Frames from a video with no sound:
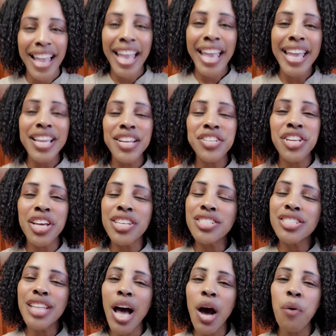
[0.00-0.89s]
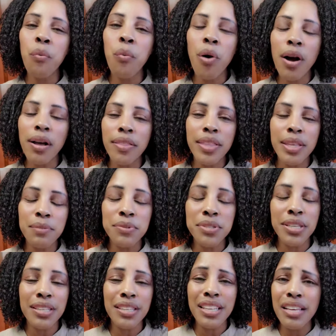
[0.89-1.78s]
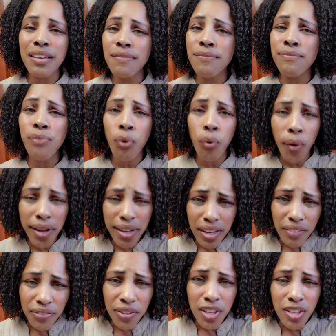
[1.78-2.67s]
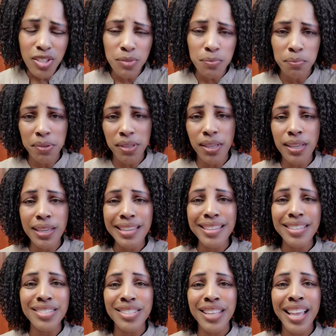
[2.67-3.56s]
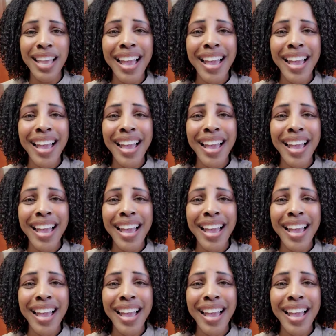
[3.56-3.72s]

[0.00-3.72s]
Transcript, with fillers: He does not want them to live void of his peace,